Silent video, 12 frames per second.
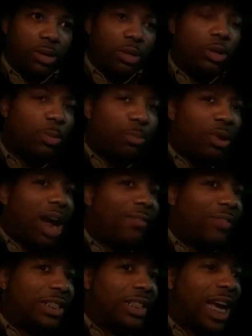To
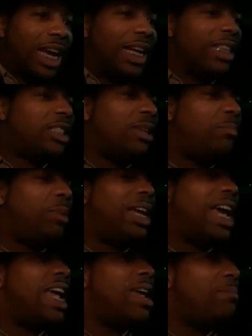prophesy is to
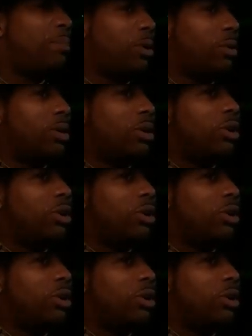be able